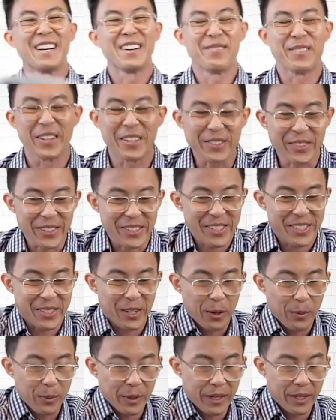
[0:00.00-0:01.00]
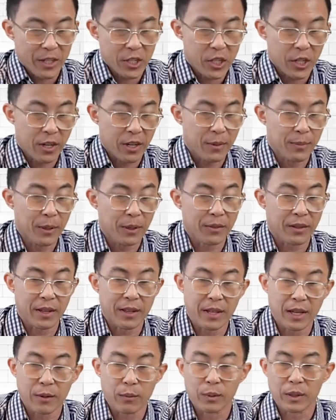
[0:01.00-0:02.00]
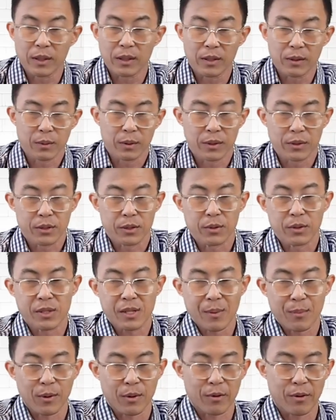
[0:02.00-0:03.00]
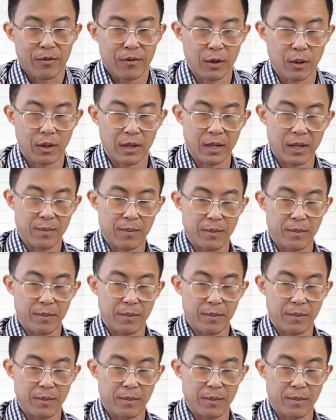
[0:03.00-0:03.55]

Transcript: May as well just open it and show you both, and then we'll, we'll do a separate review on